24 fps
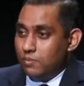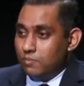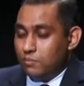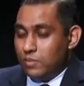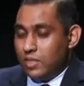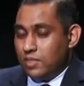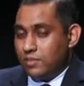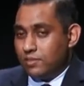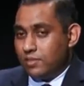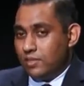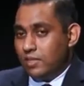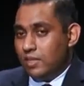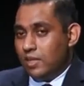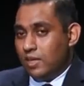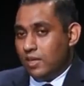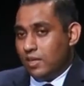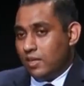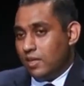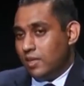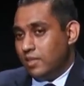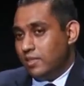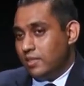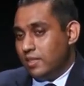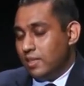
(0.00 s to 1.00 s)
But Sri
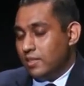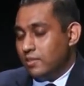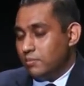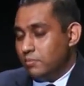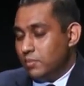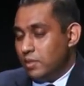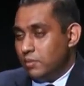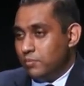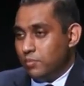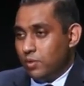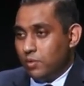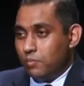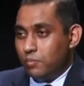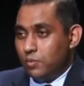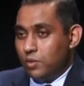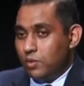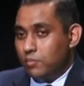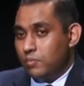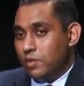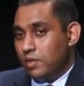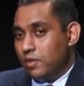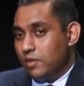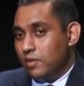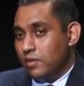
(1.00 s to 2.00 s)
Lanka, it hasn't been popular
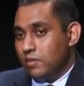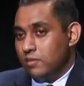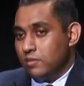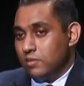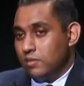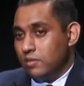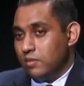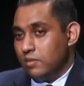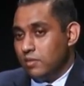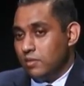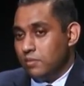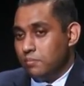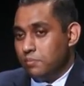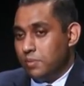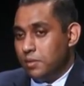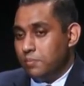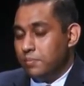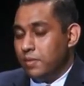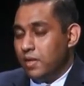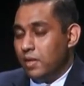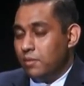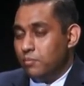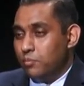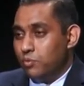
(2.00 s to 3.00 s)
because
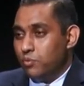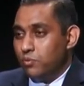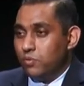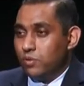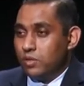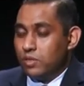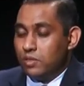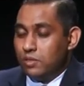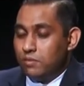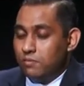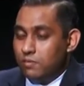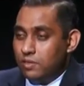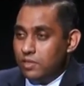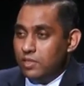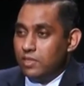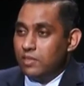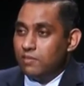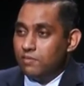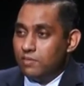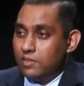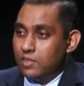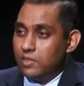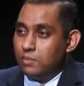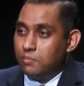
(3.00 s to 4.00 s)
people are more convenient
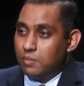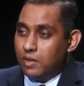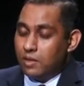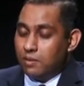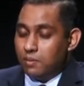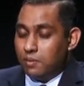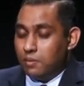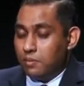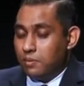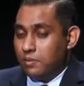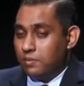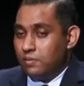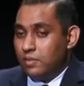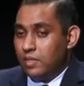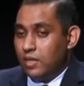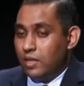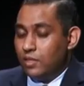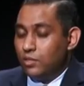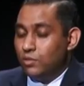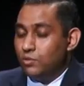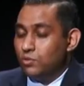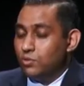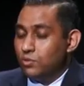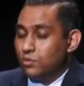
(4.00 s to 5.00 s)
with they are
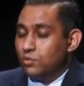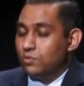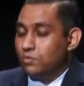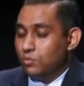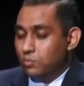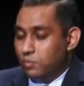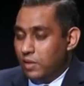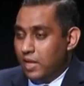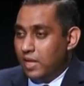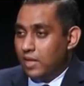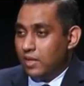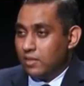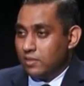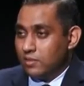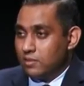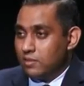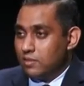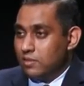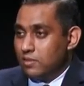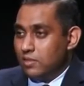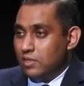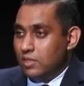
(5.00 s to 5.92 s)
used to banks.